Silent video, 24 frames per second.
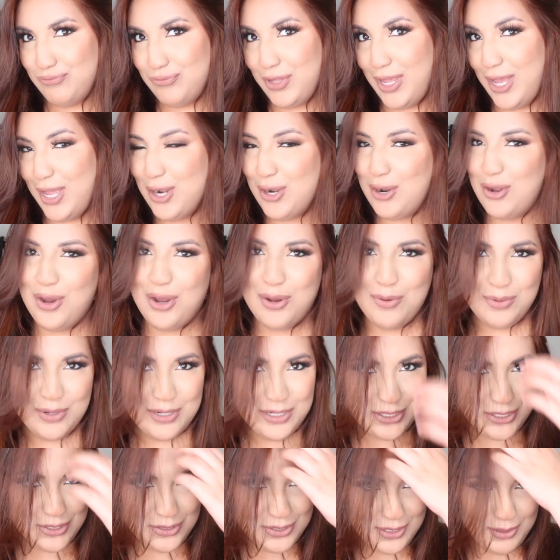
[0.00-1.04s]
I don't know, I
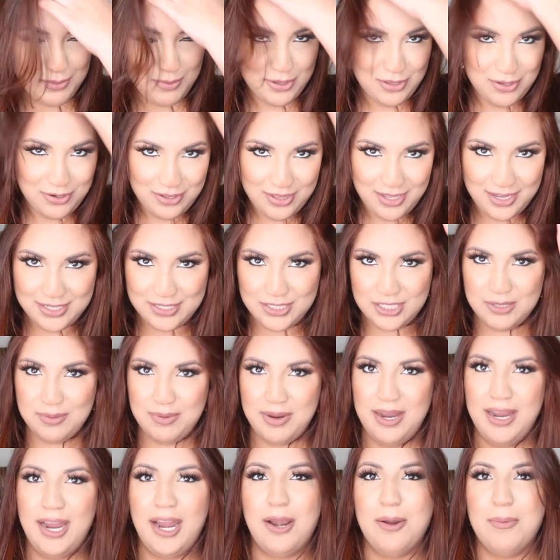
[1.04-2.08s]
wanna do some other things to
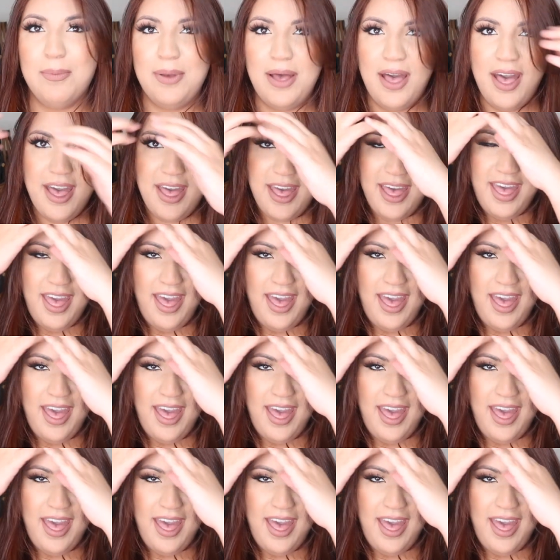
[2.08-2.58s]
my hair, but